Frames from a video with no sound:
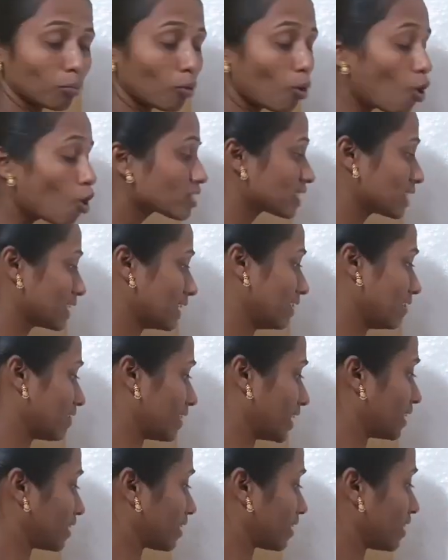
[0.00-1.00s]
more seed
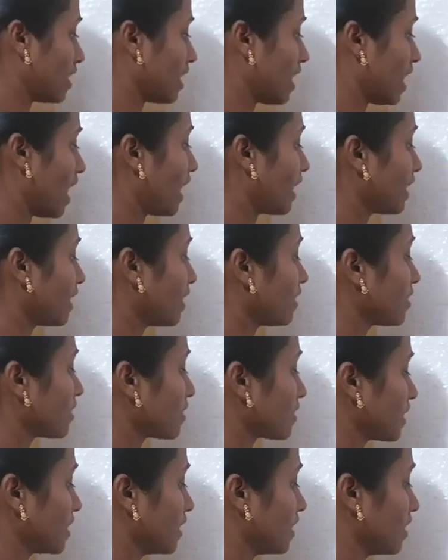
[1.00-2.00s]
rate, higher
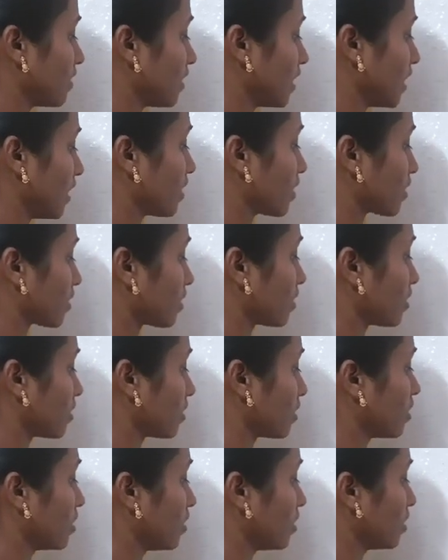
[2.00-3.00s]
seed rate.
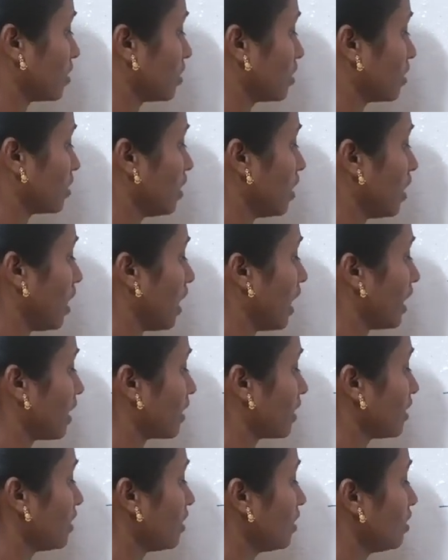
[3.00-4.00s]

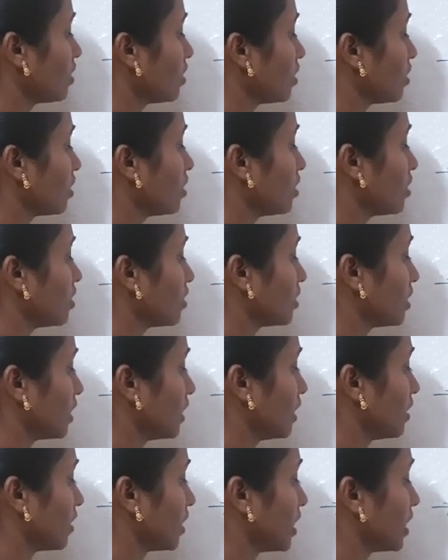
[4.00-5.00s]
higher
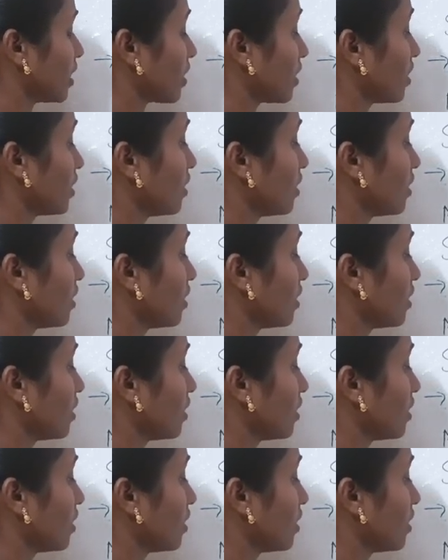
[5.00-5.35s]
seed rate.